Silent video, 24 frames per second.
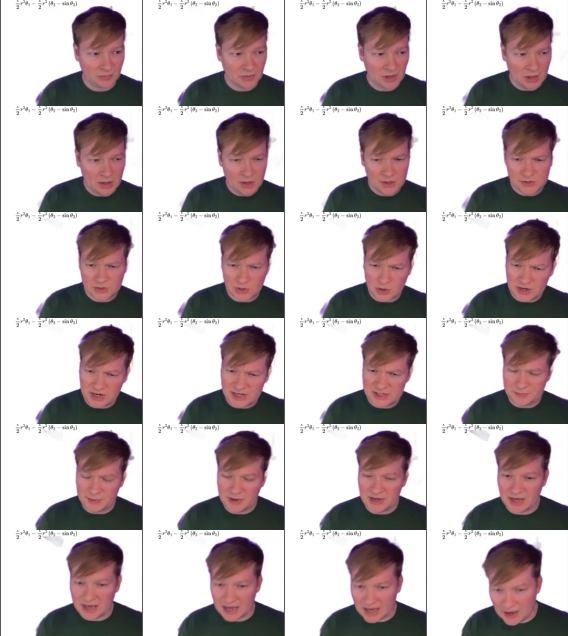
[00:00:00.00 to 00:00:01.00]
So I need to be
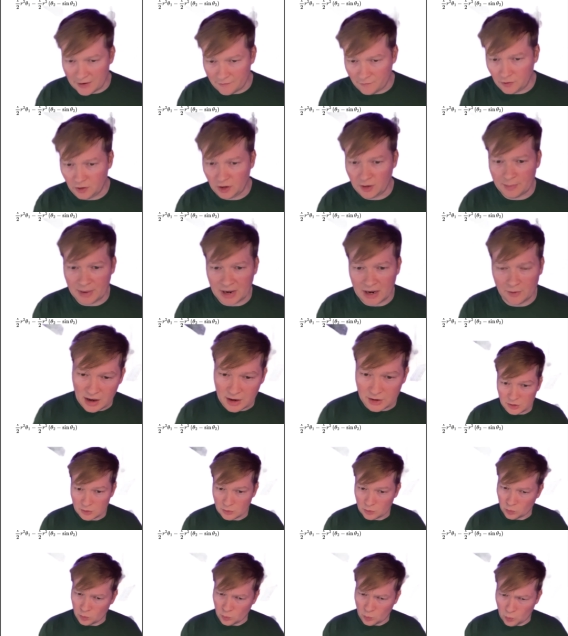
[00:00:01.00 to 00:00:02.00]
careful about
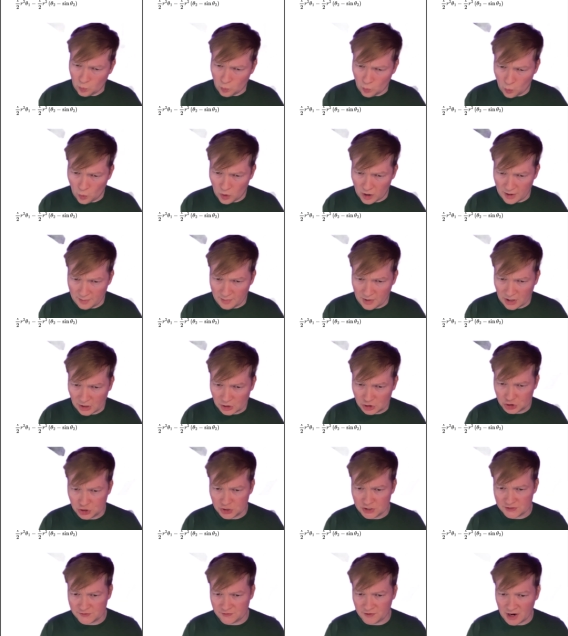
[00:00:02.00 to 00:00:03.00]
what I'm going to choose
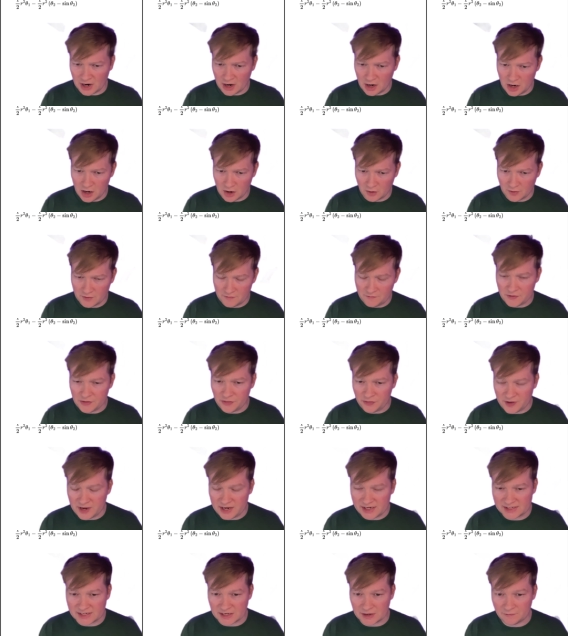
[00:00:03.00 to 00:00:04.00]
for r and for
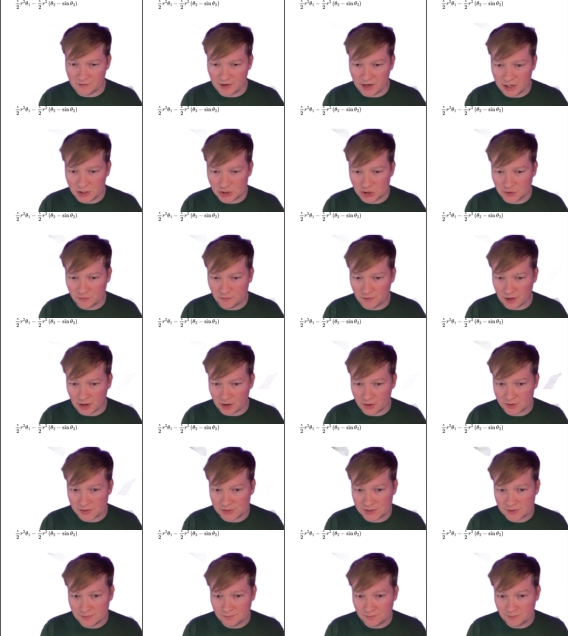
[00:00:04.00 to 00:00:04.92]
theta for each of those.